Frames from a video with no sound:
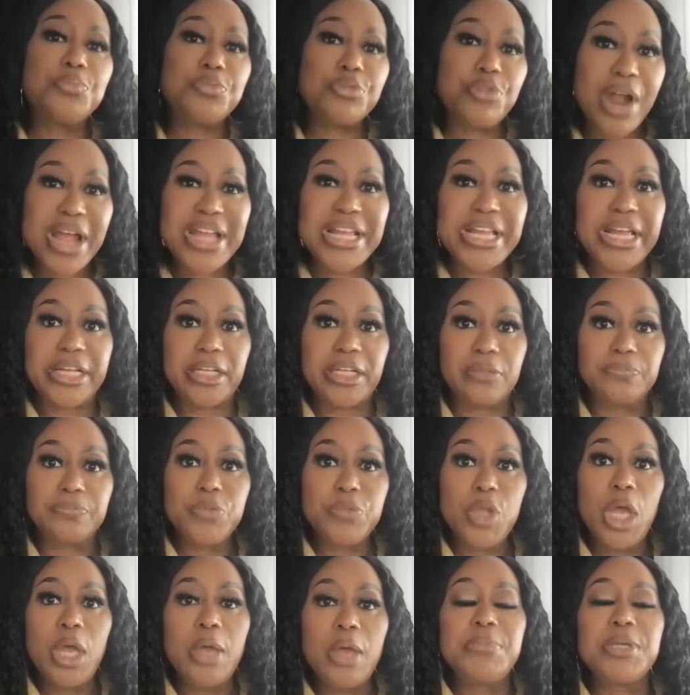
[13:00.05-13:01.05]
praying,
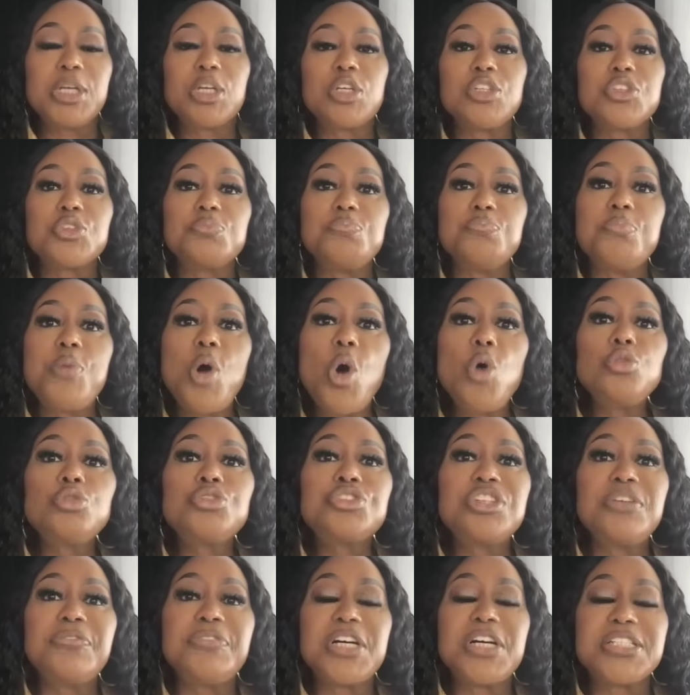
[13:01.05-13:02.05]
because
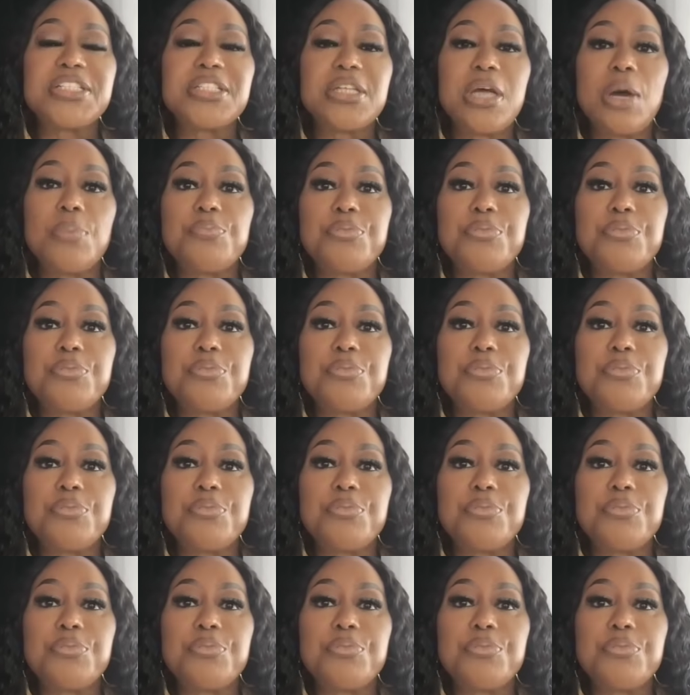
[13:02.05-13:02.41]
most of us are